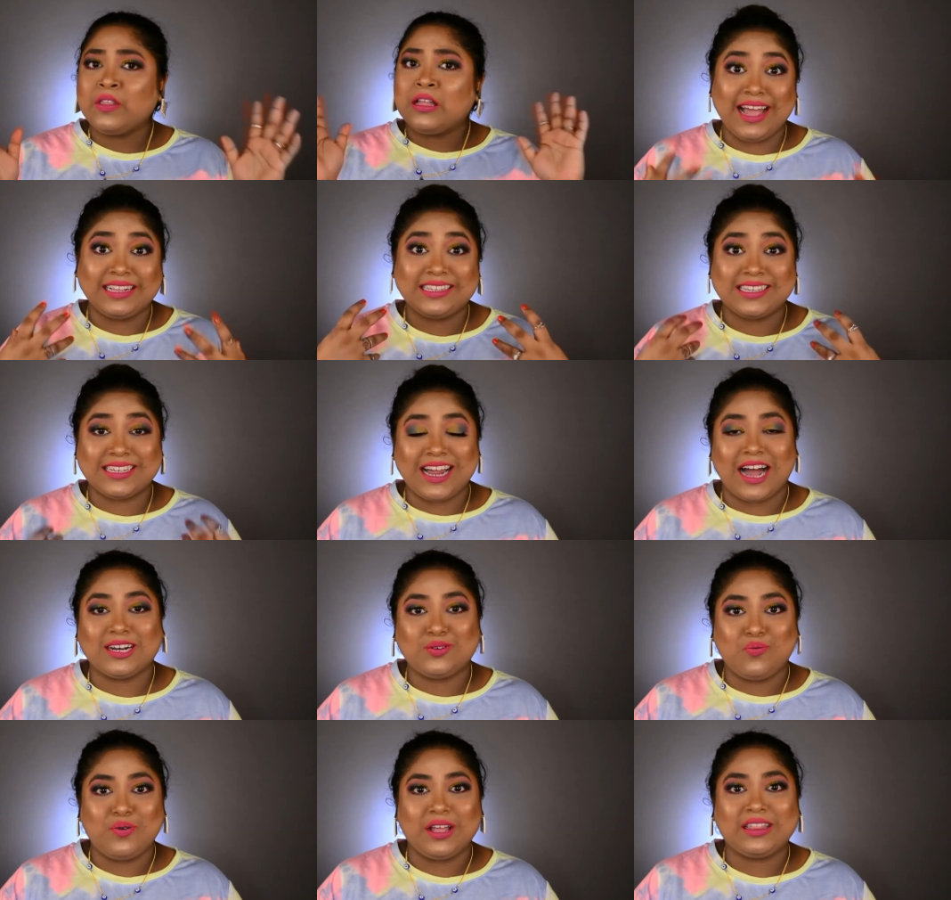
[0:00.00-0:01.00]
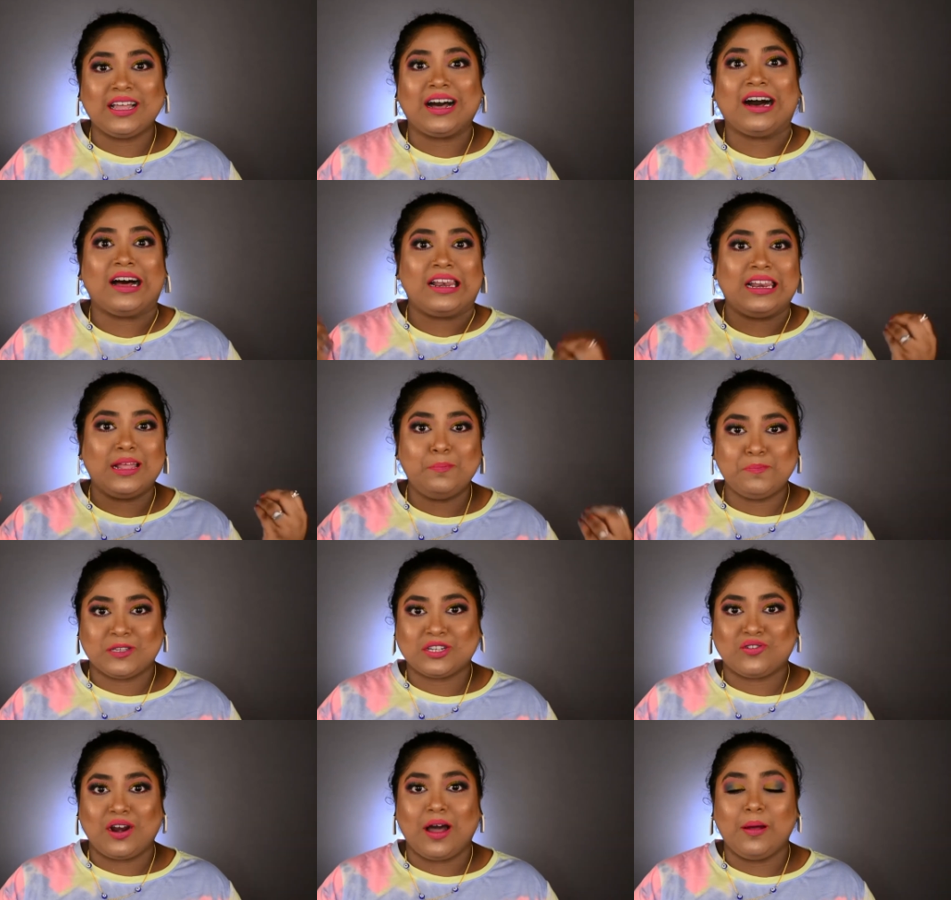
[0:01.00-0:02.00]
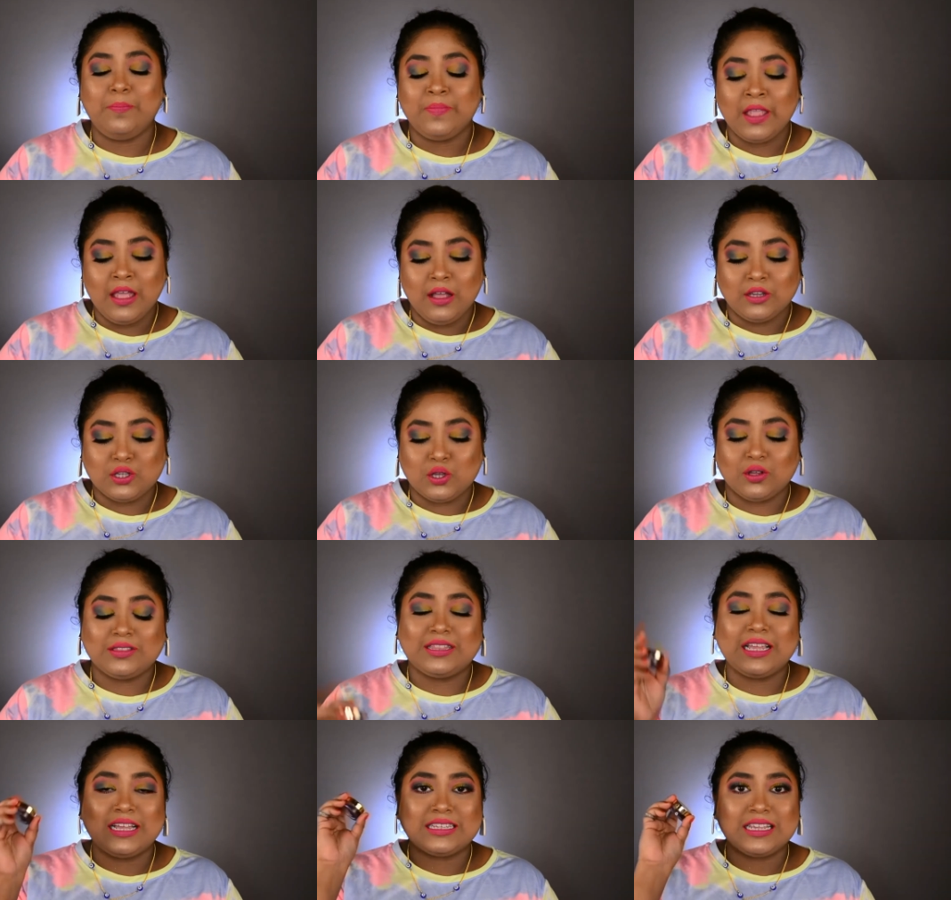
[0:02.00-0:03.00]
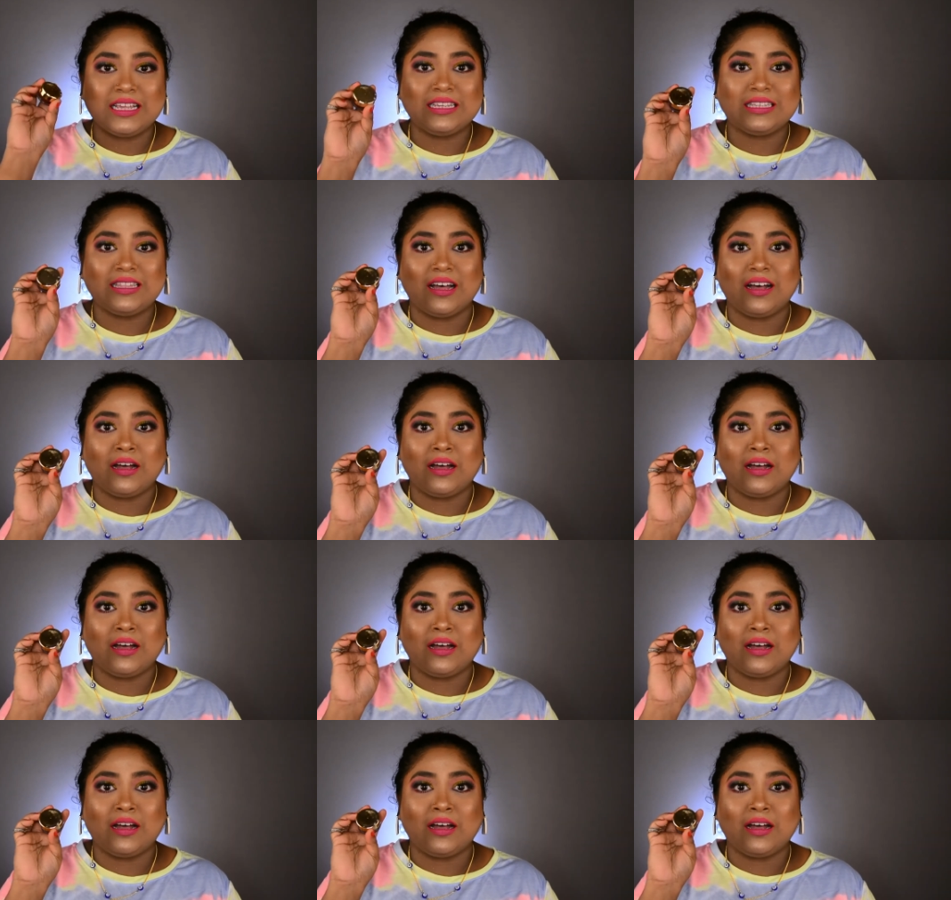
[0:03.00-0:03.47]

Let's start with a lip scrub. So this is the